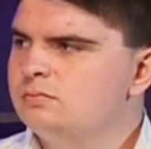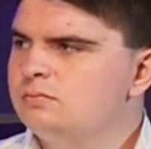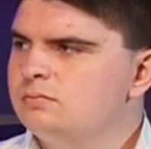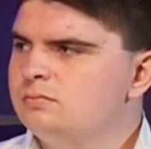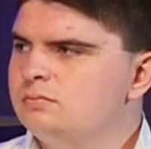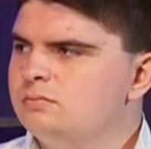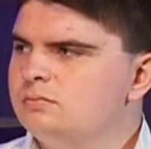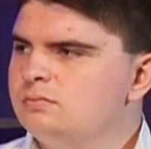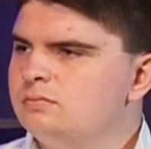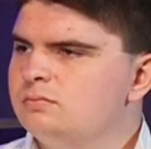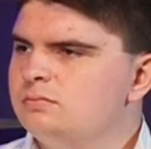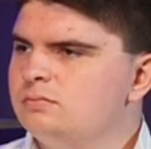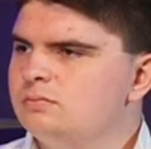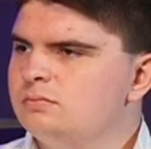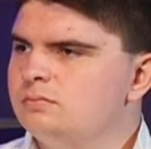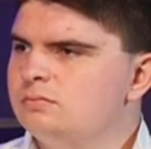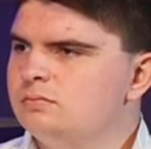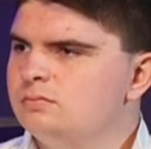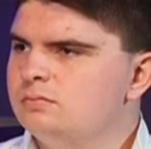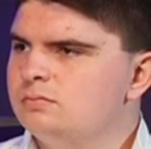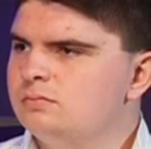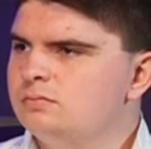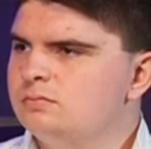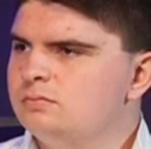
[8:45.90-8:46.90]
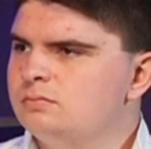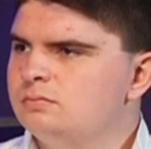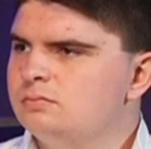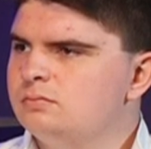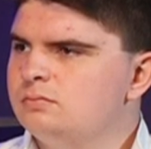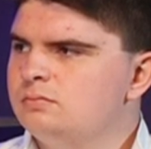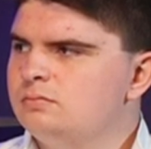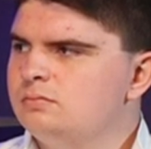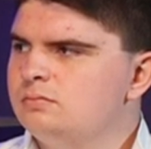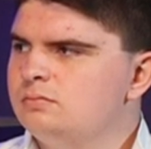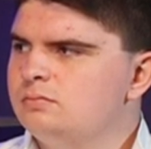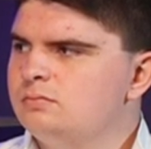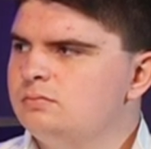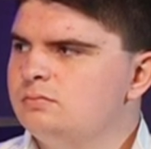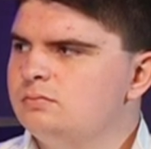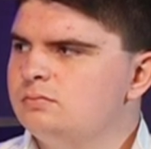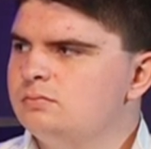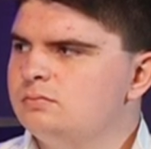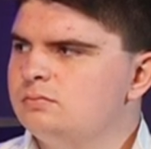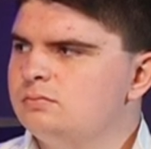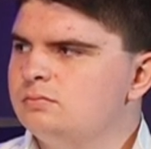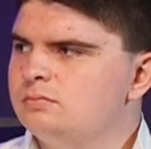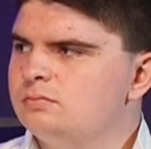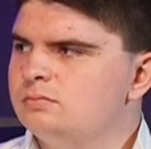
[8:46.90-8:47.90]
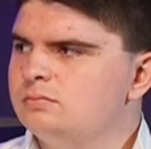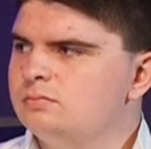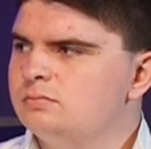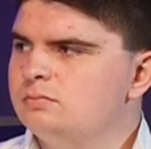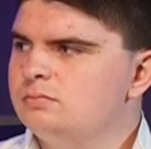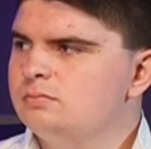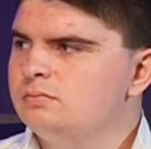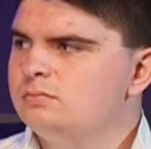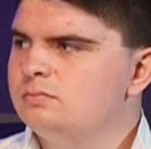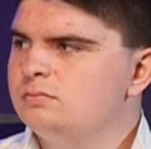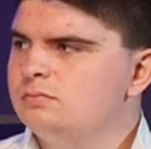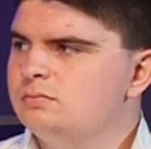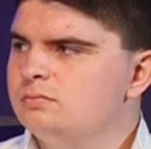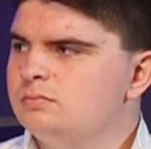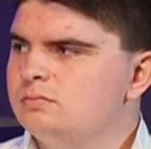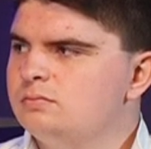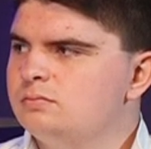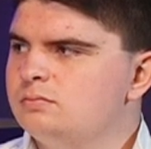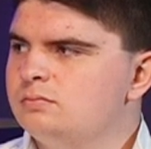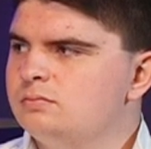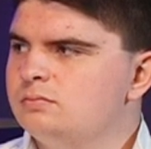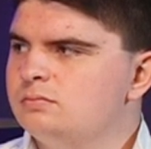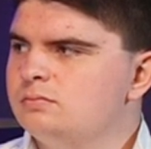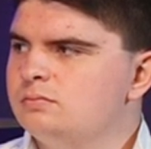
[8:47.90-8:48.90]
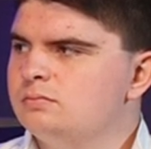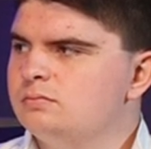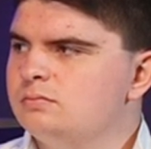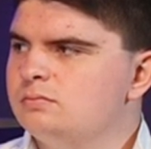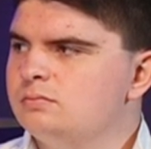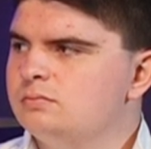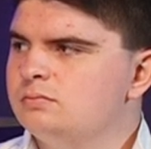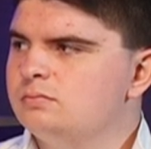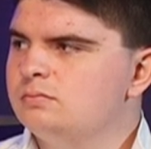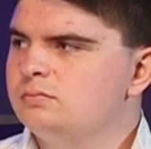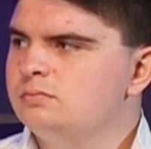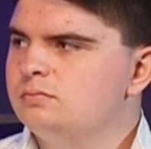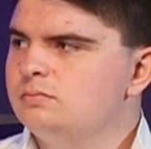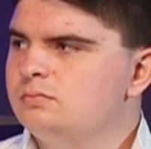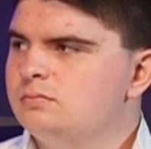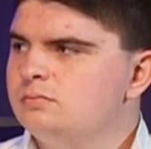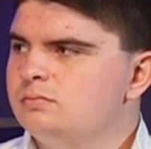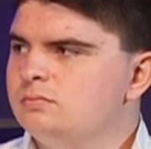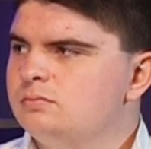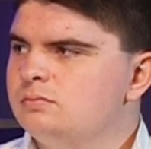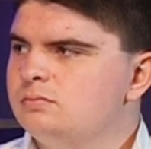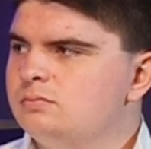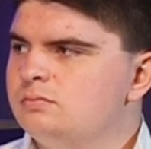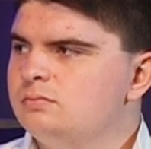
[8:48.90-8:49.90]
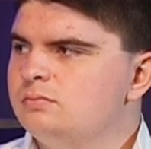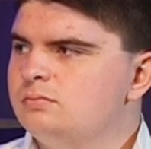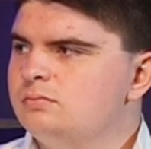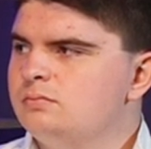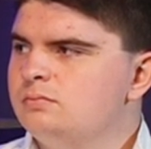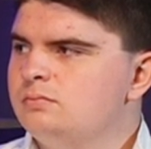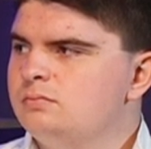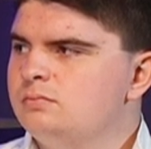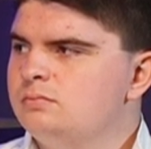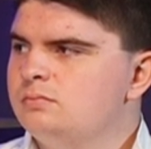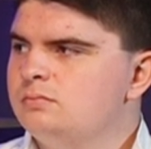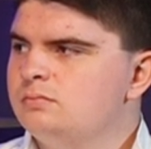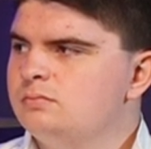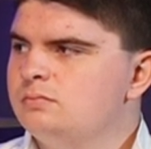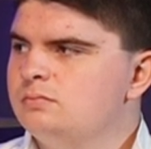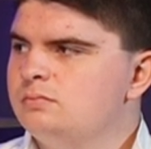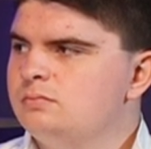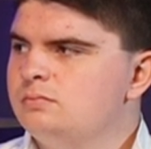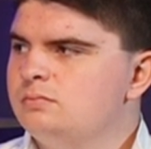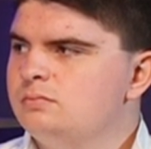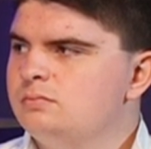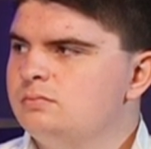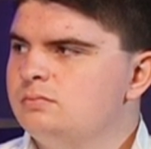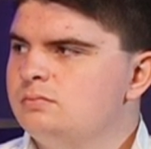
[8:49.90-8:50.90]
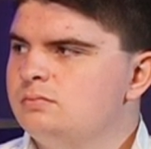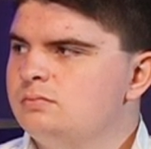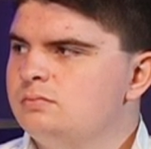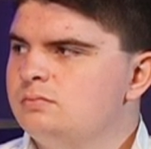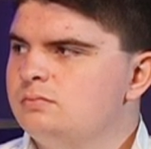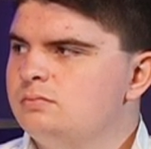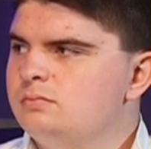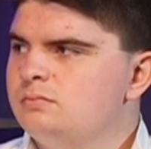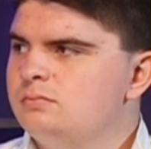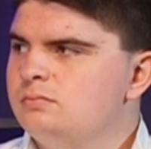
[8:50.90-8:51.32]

[no speech]